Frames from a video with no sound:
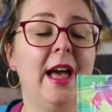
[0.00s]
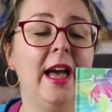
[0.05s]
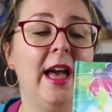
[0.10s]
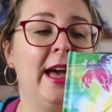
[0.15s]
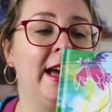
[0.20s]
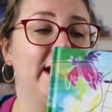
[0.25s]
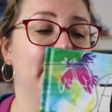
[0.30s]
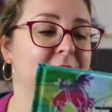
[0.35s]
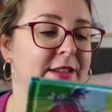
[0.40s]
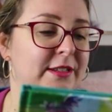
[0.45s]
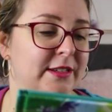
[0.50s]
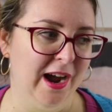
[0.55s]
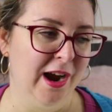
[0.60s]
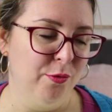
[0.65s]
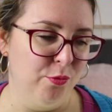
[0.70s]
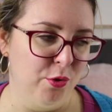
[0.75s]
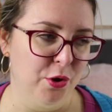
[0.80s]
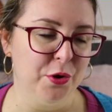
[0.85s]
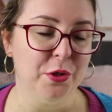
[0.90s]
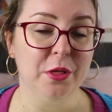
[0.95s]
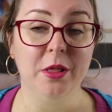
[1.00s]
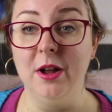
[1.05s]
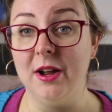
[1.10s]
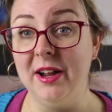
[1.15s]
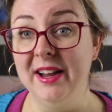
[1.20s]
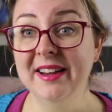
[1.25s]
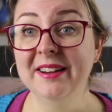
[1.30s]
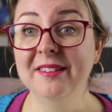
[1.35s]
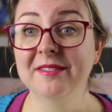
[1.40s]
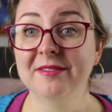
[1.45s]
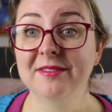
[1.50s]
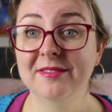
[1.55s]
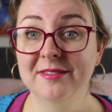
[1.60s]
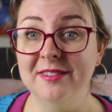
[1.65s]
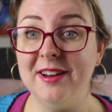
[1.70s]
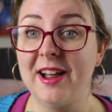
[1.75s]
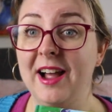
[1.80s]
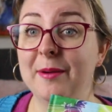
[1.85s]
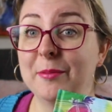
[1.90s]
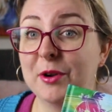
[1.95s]
and I won't lie,
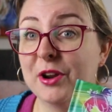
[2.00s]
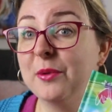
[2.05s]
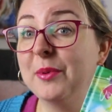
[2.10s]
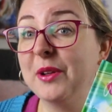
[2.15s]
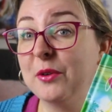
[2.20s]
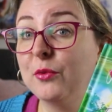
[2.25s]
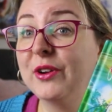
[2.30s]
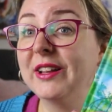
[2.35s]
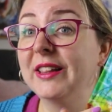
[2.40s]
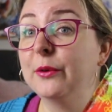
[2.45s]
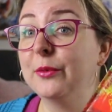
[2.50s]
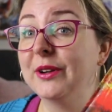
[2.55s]
I'm going to be really,